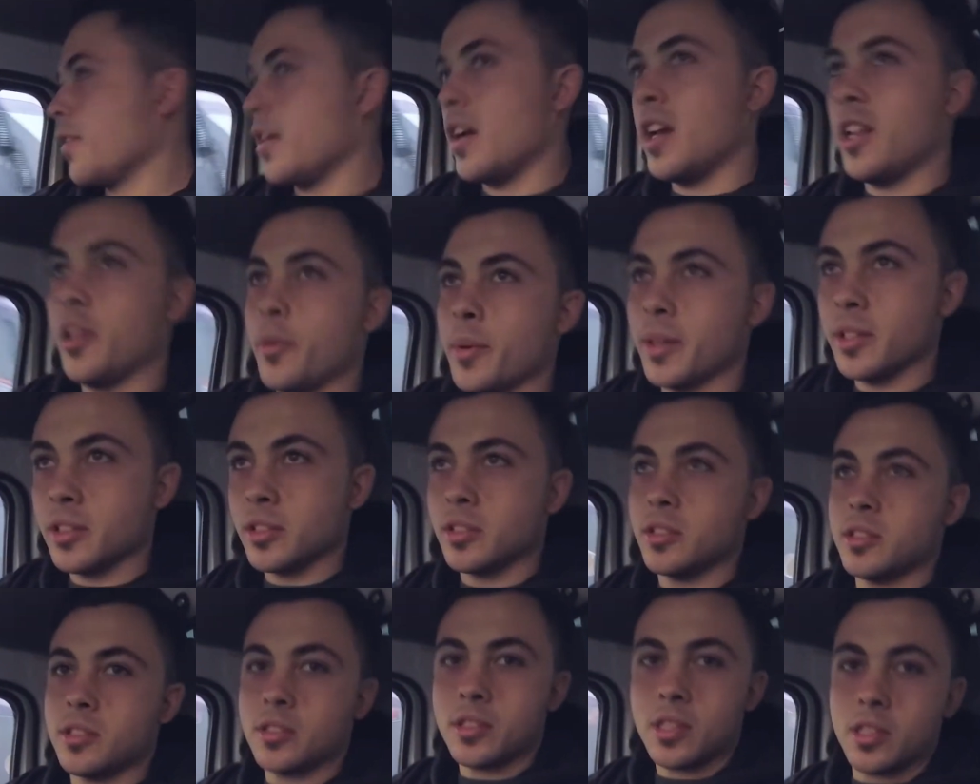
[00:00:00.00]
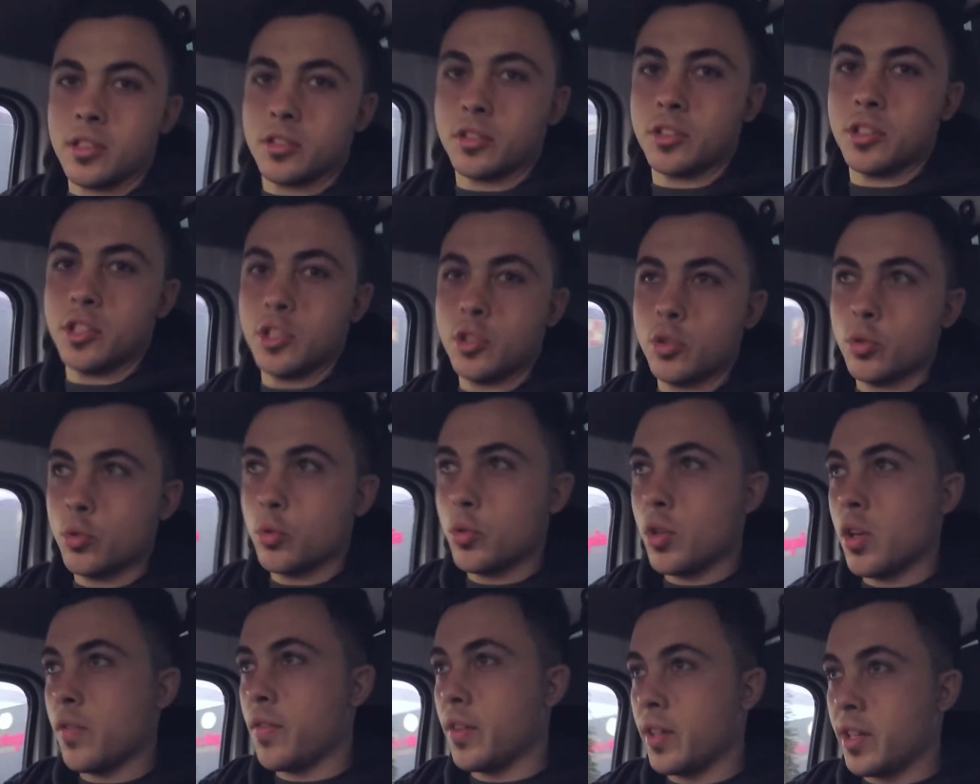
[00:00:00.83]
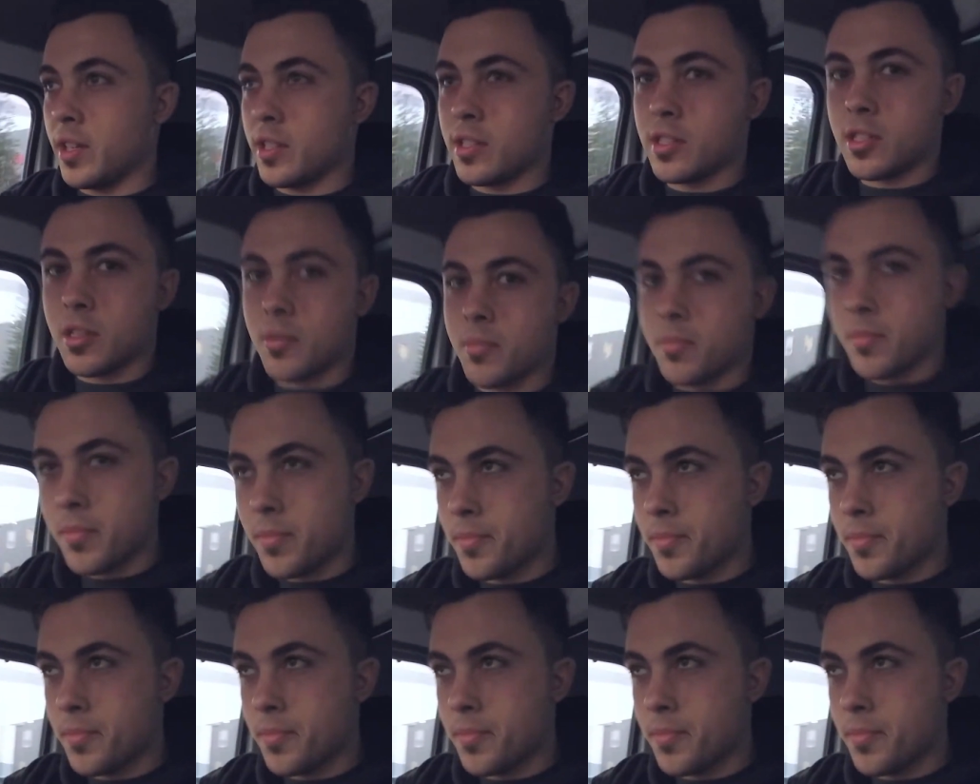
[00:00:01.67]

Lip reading: Anyways, I'll see you if I get some.